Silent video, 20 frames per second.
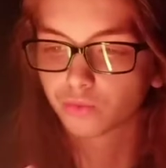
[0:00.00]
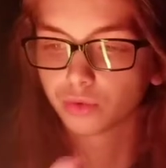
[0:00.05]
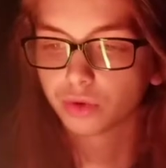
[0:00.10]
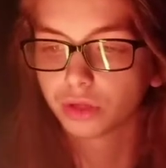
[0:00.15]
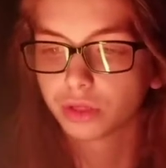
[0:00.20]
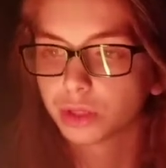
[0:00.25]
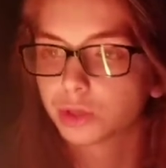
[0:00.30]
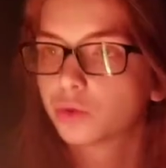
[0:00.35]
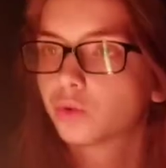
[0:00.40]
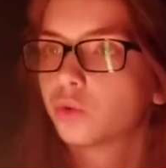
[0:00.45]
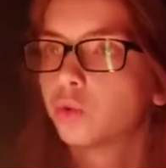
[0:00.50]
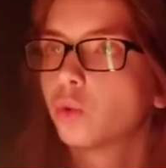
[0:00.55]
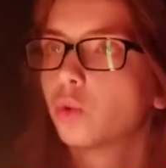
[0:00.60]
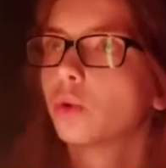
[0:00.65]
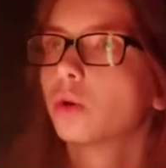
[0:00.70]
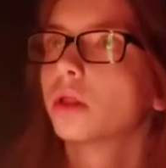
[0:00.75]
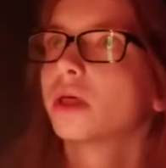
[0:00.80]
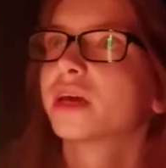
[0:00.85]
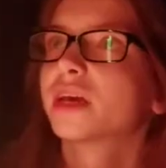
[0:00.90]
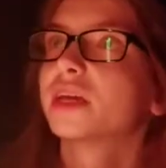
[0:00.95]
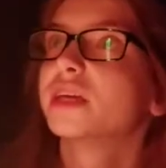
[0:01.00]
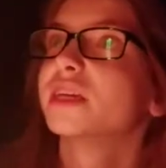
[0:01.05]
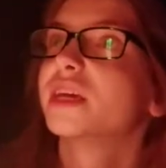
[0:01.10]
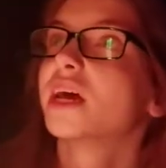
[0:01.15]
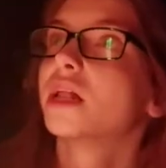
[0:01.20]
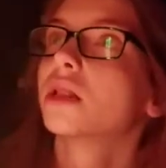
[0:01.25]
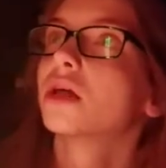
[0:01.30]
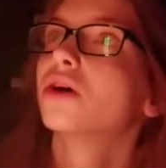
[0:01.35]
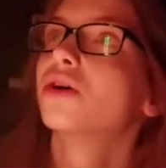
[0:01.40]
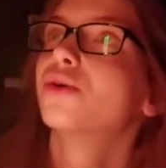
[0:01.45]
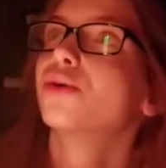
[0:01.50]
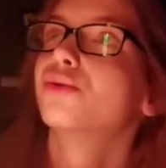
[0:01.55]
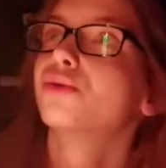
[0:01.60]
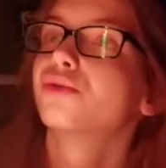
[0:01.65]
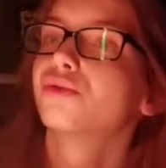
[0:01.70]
really cool, like a yellow